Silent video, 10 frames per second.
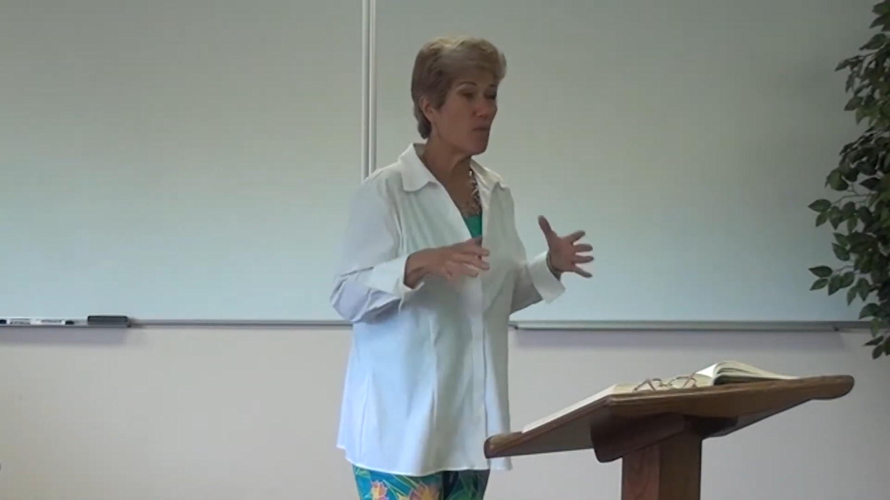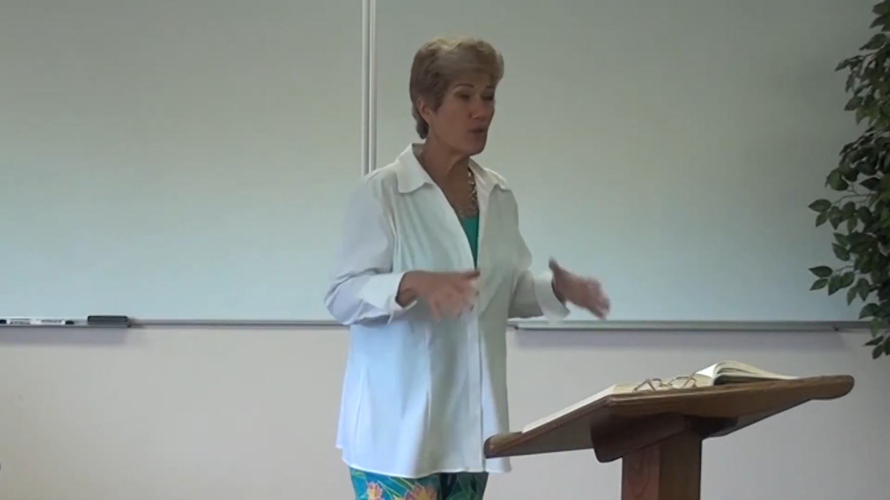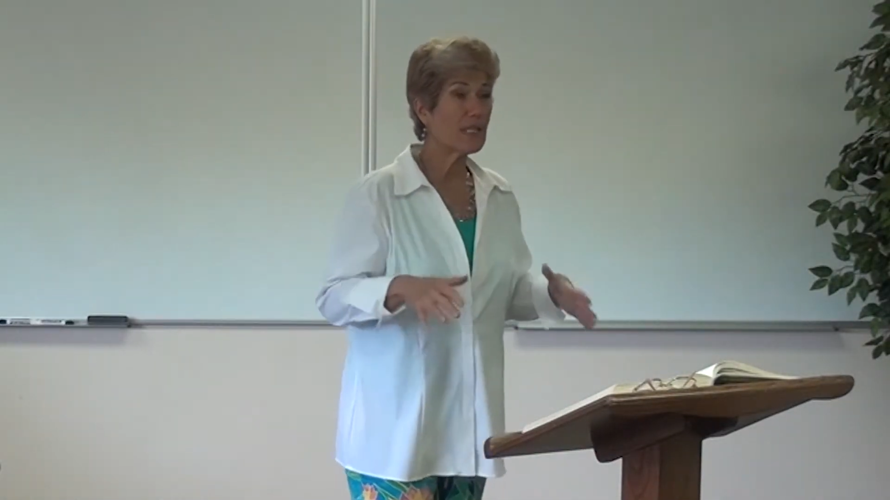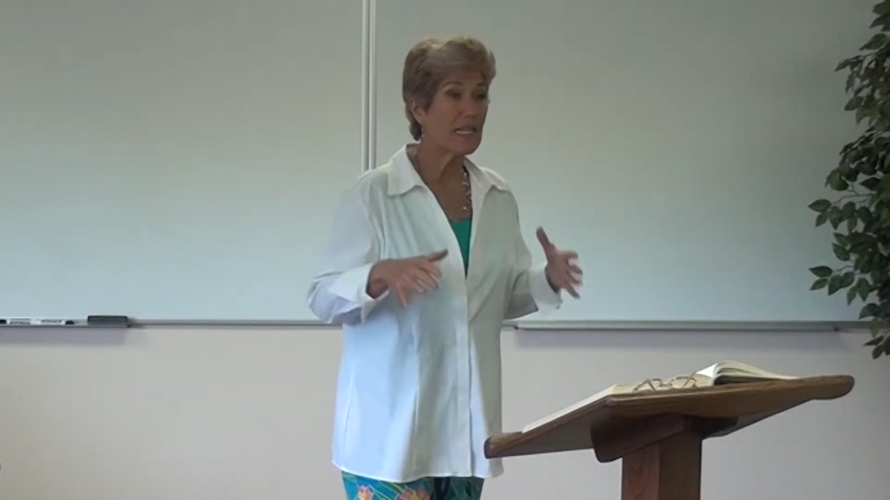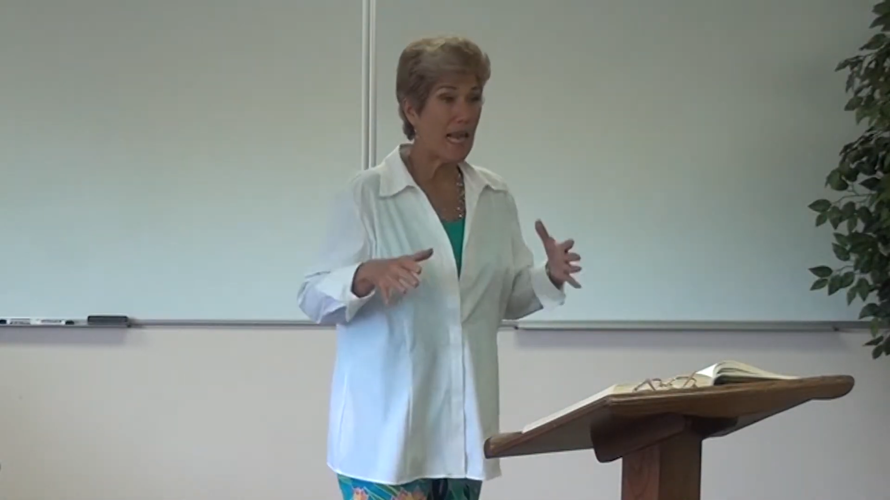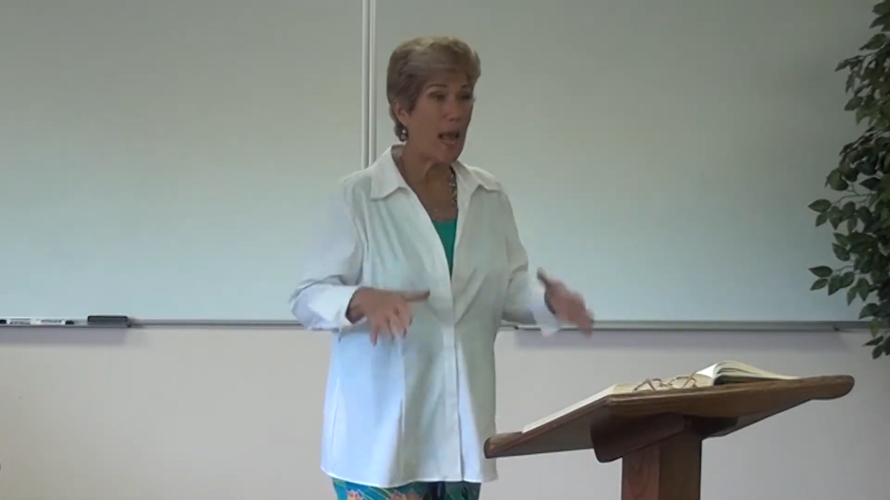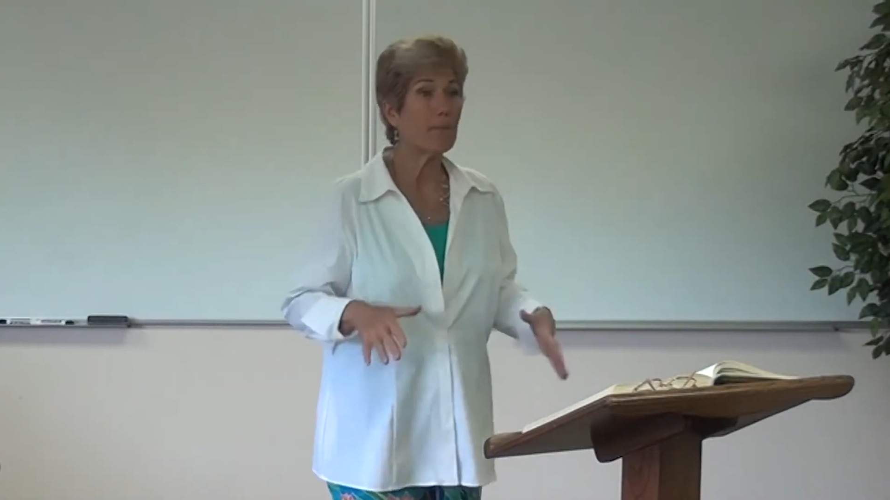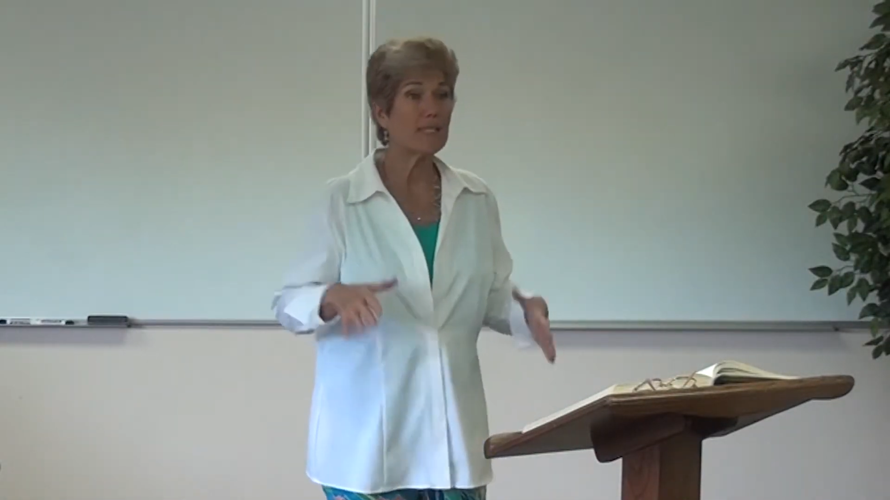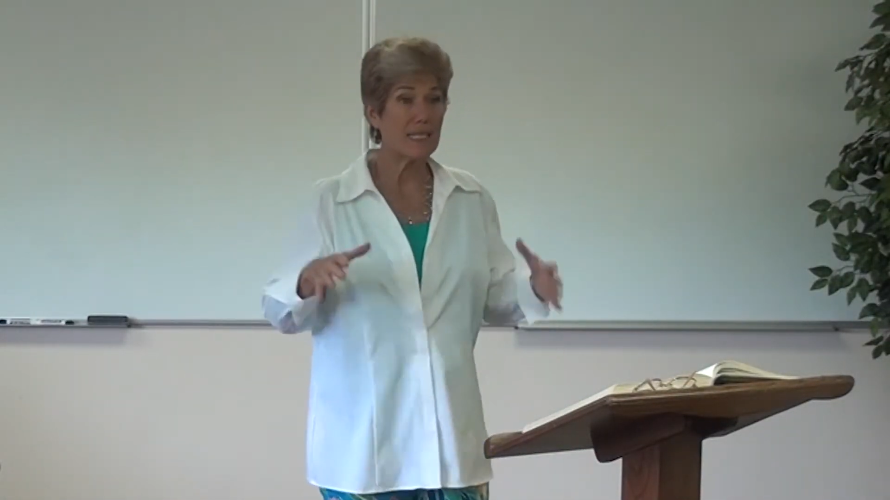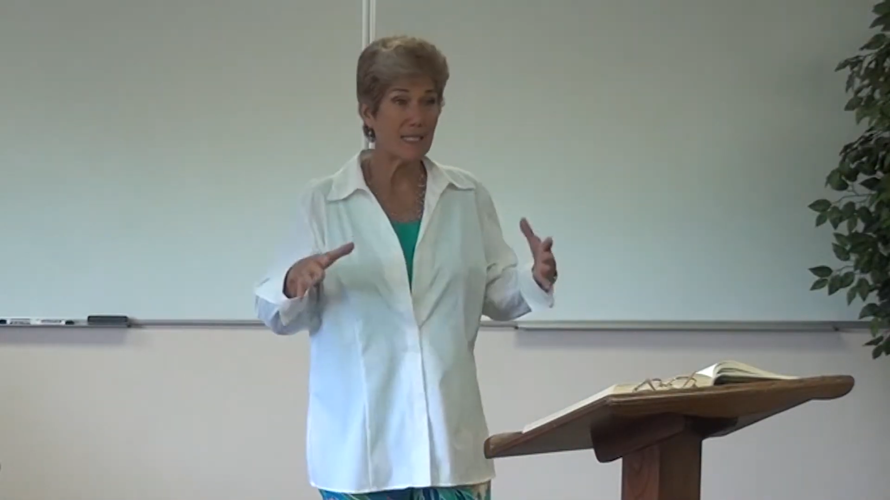mostly
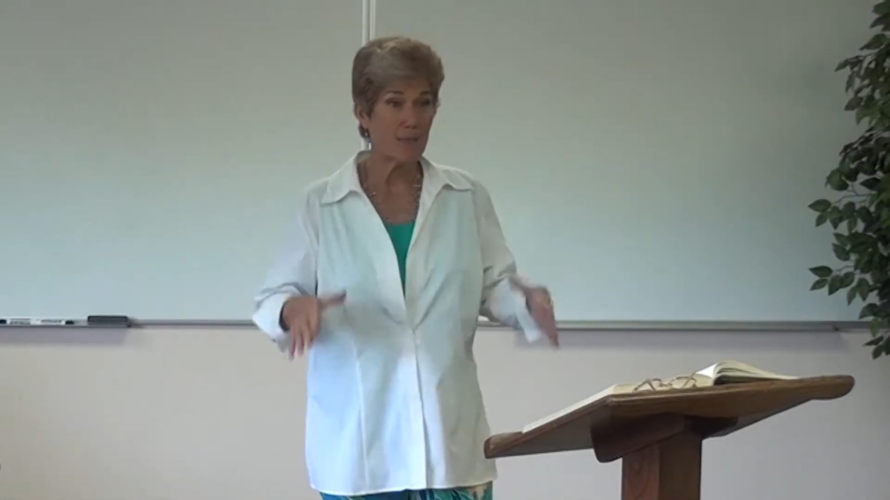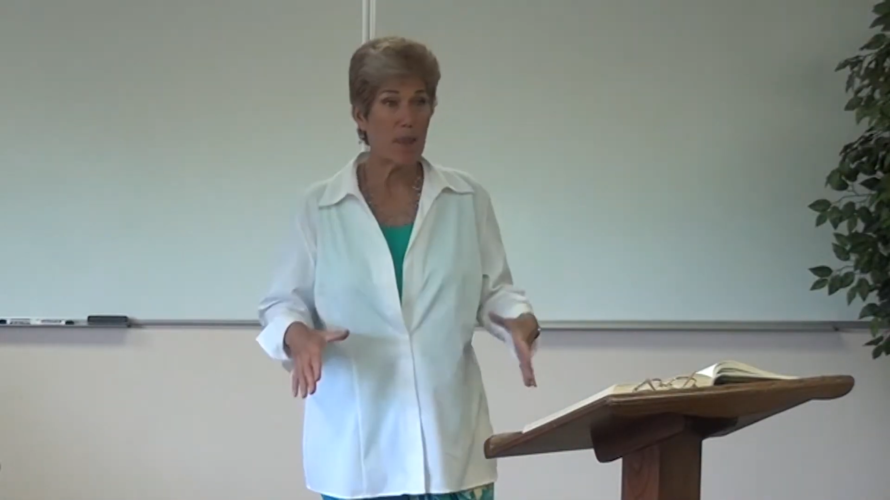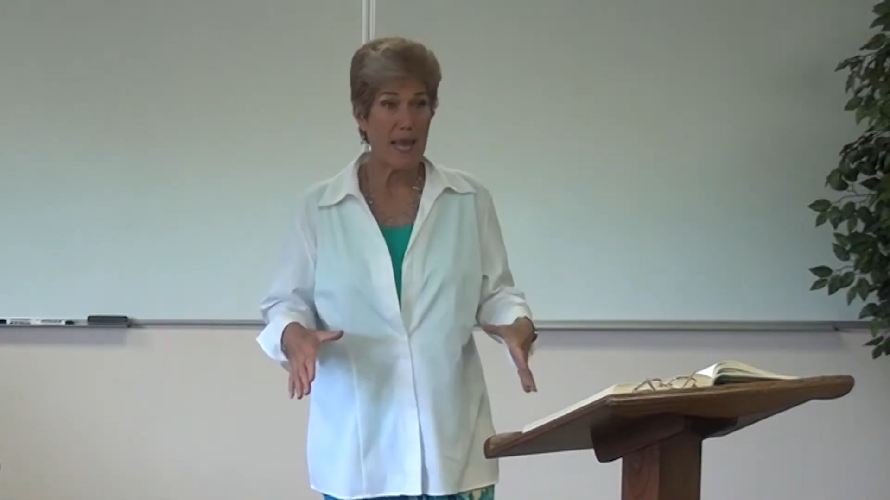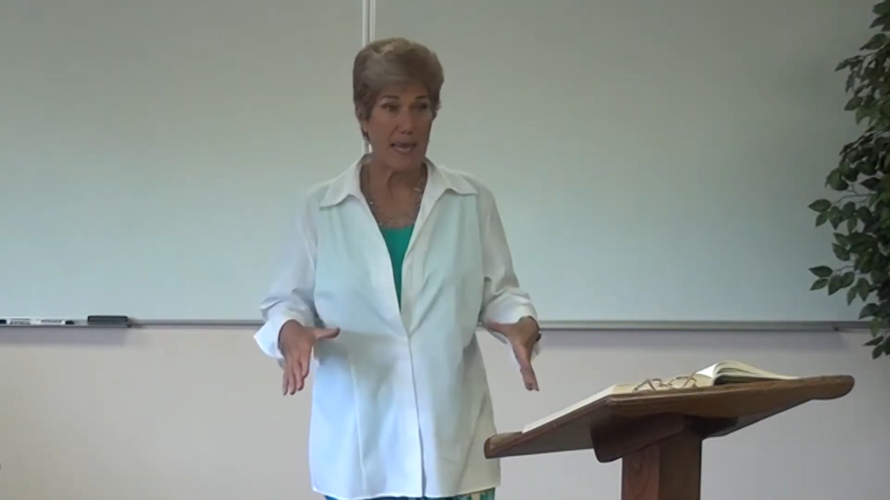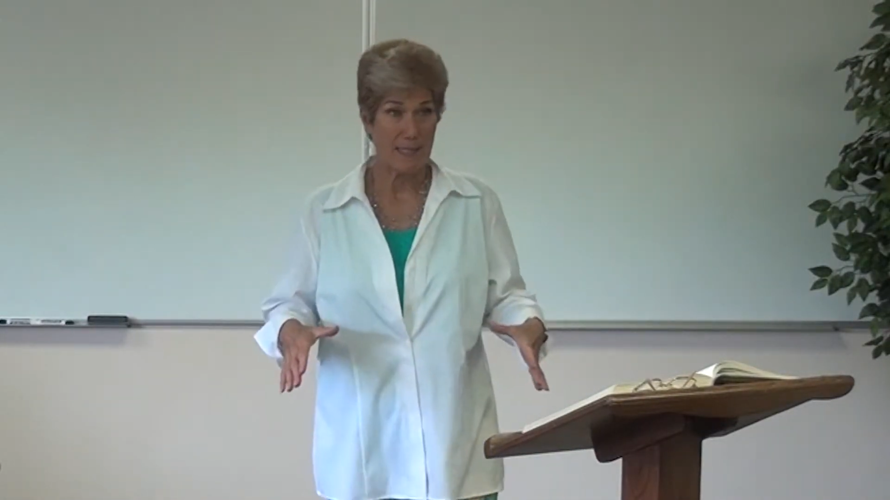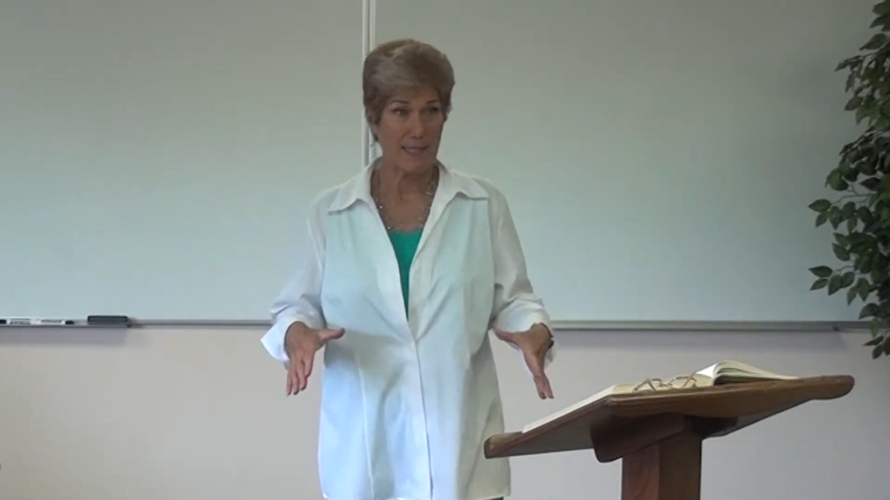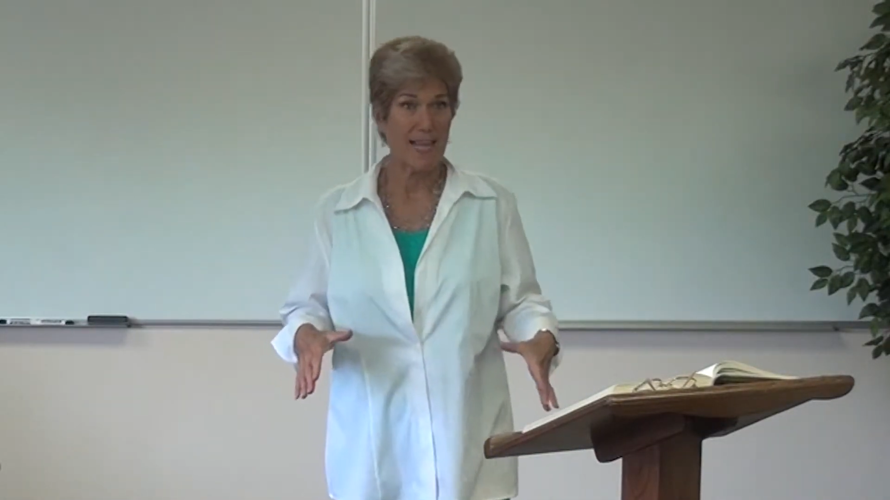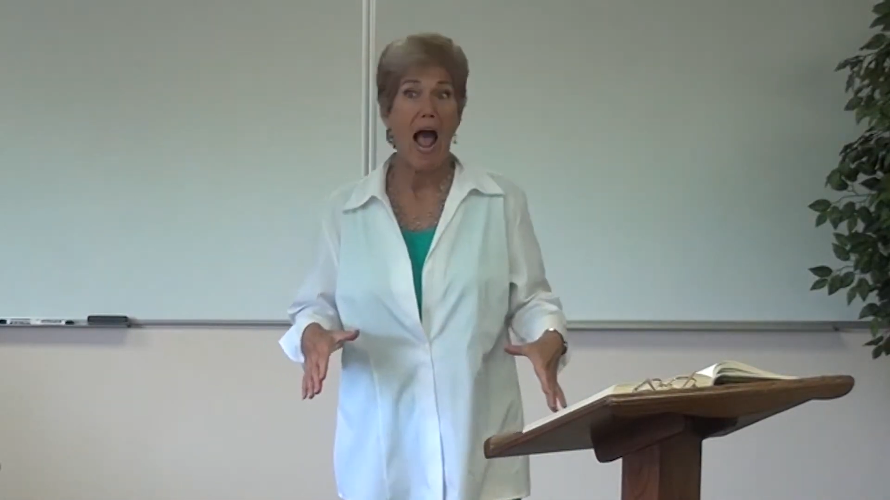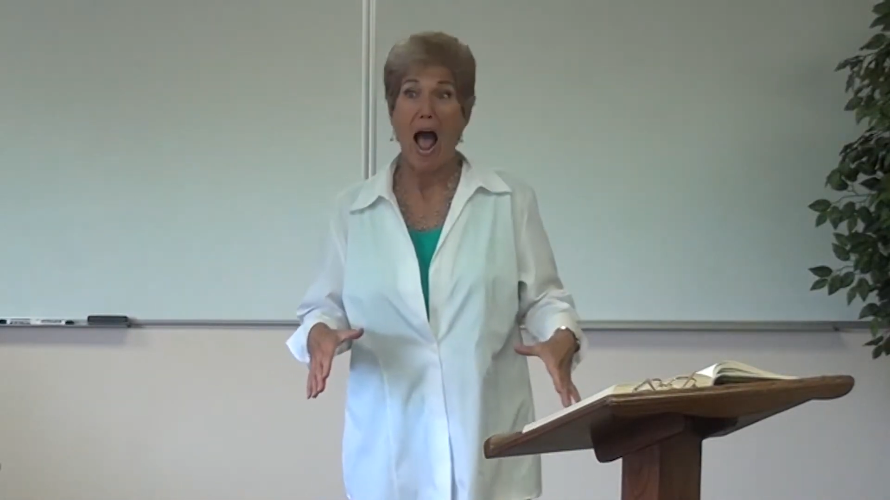empty space.